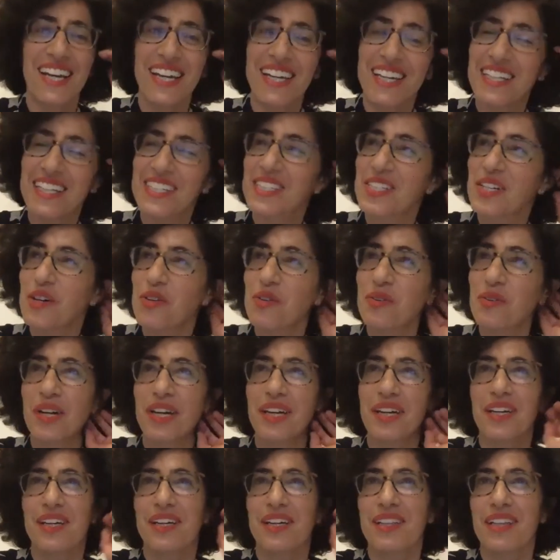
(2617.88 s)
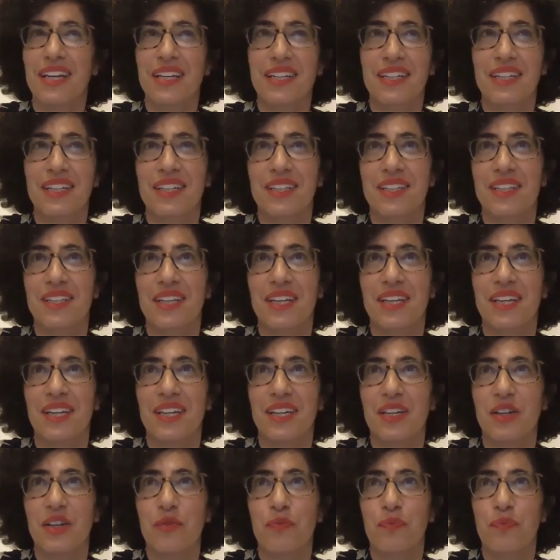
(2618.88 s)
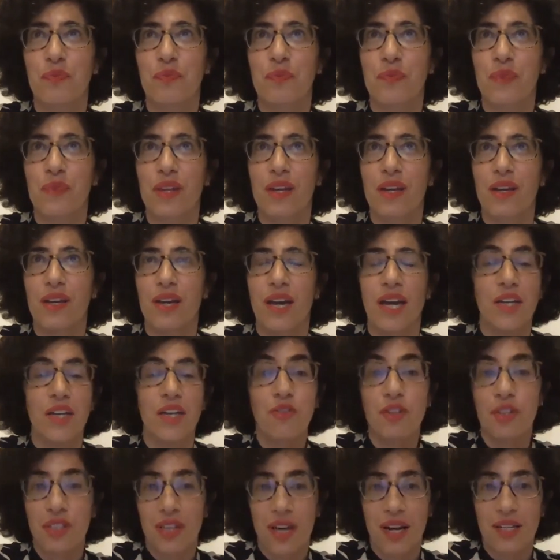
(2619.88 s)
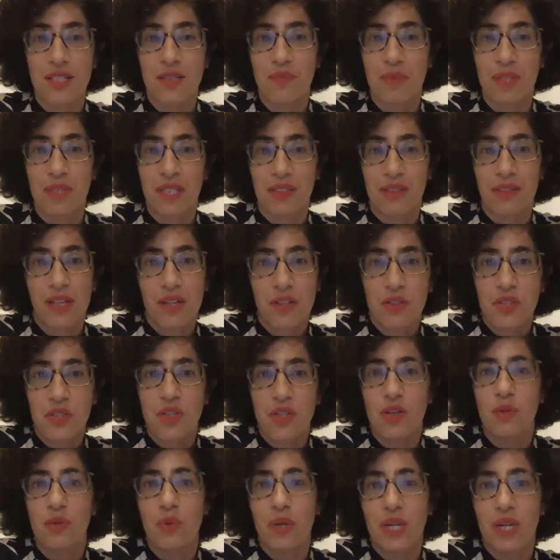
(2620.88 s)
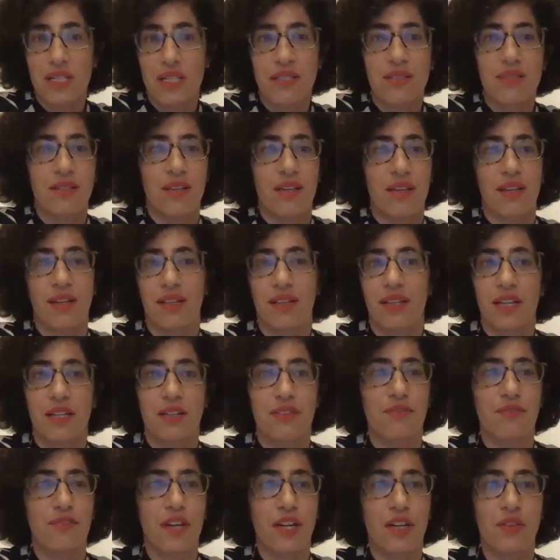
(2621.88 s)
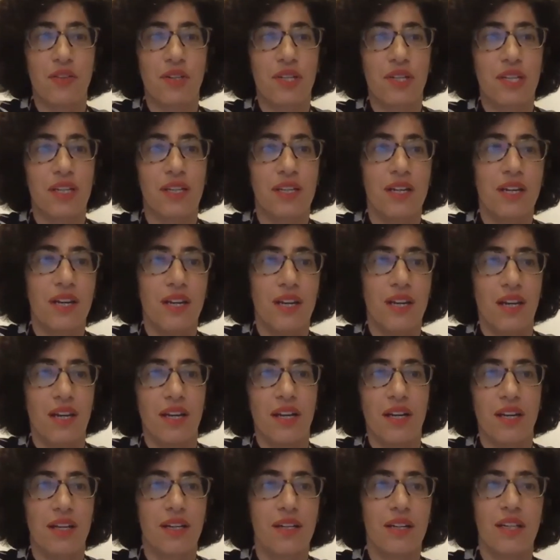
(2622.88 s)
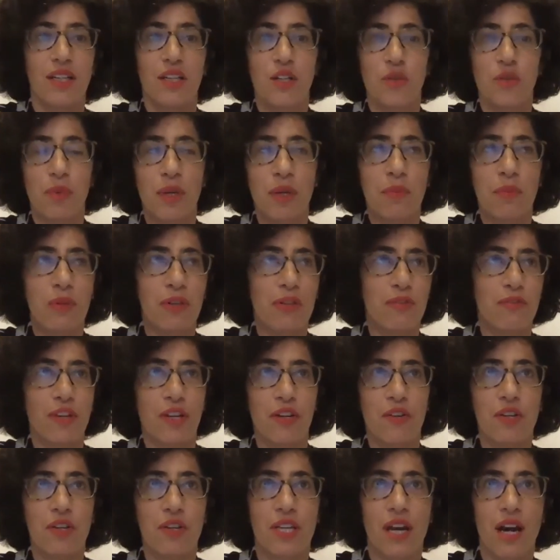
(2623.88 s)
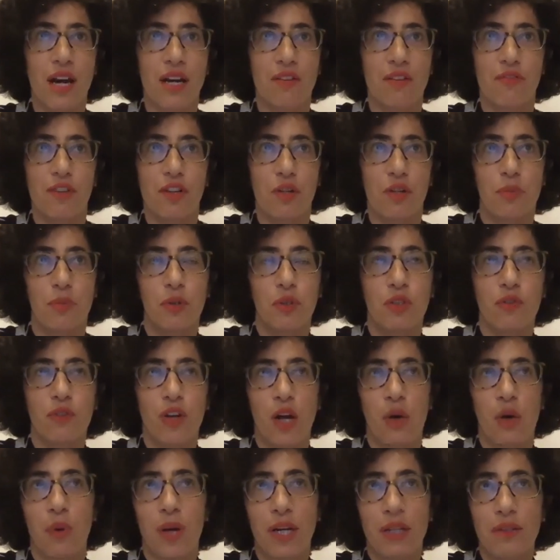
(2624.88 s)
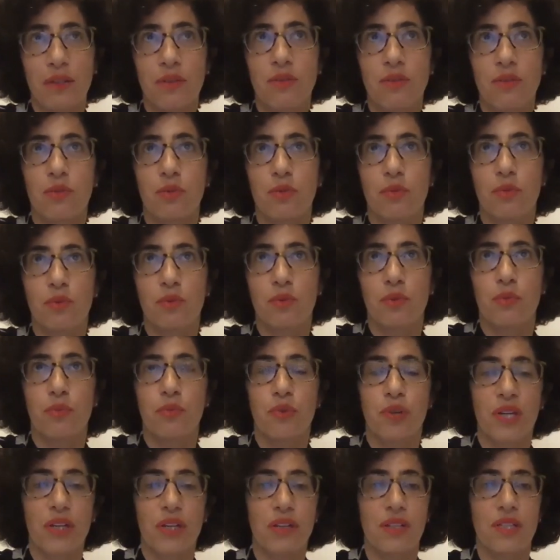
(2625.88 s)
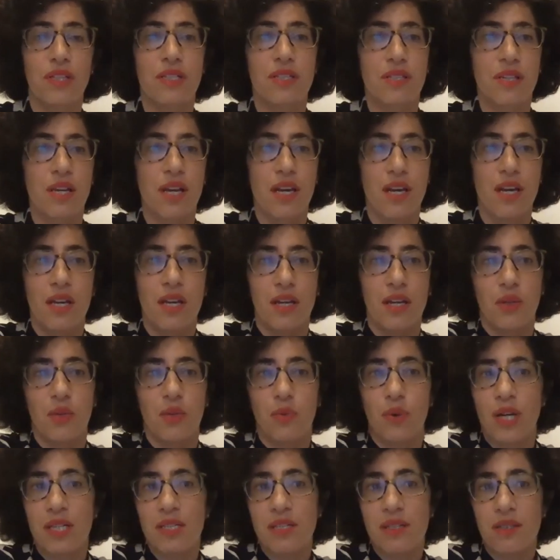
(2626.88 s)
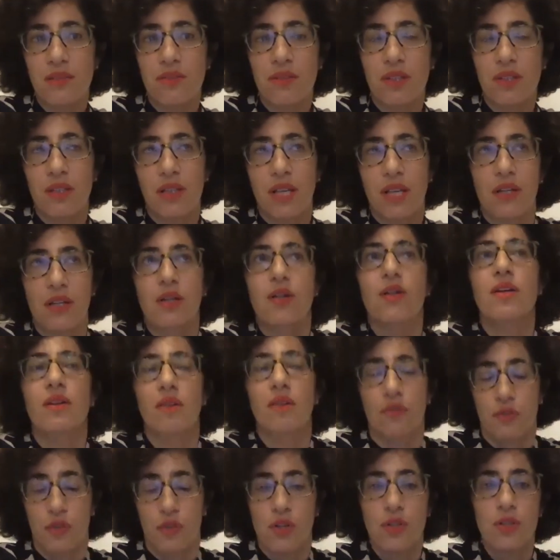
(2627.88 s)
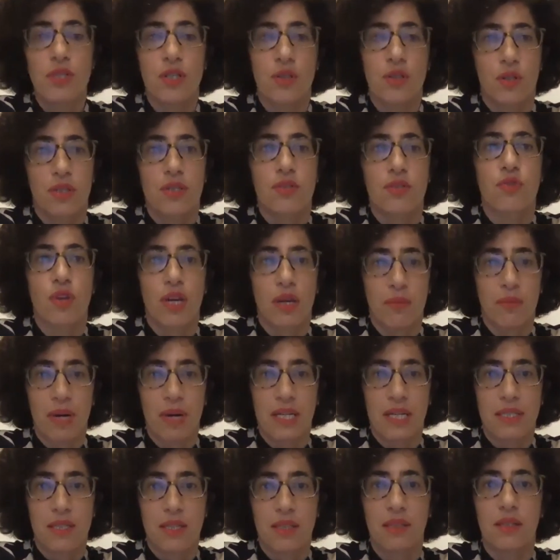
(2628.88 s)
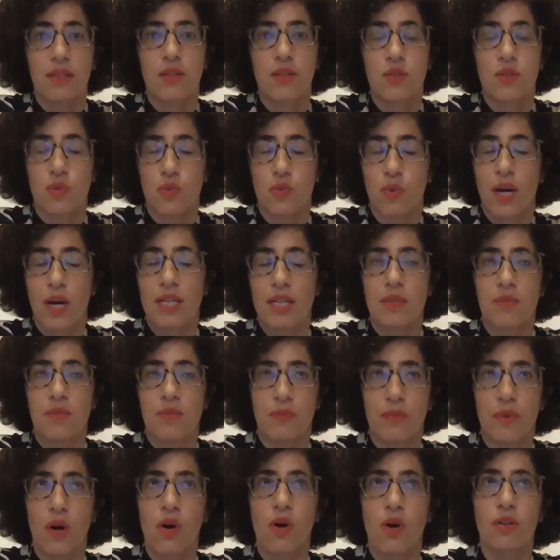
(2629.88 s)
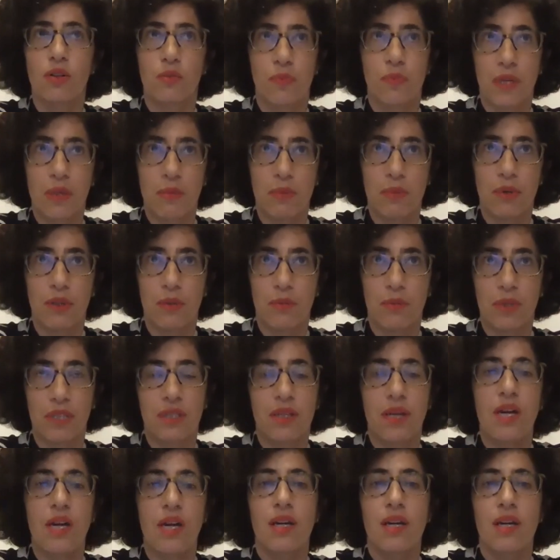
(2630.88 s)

uh, so uh, like in um, advertisement there's always like very clear people very young very beautiful i wanted to, to bring this it wasn't like of course it is rabbis and it's wise old people but